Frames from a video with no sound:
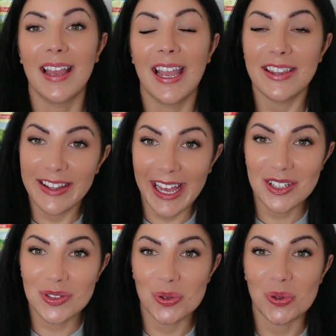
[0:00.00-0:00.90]
And the
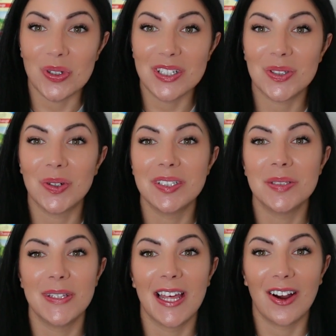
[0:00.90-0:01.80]
last tool is going
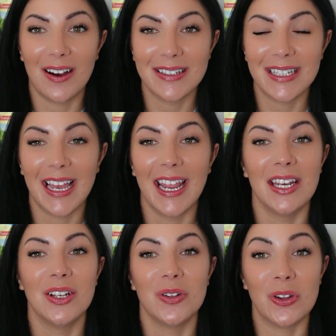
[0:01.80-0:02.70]
to be that
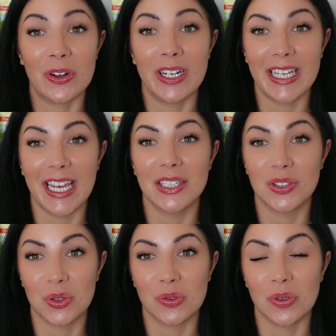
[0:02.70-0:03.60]
online Learning
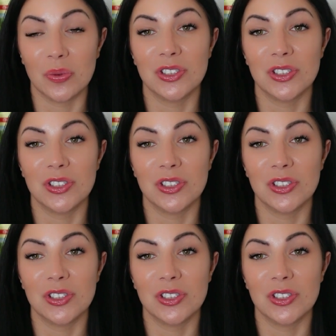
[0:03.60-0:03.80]
Gates tool,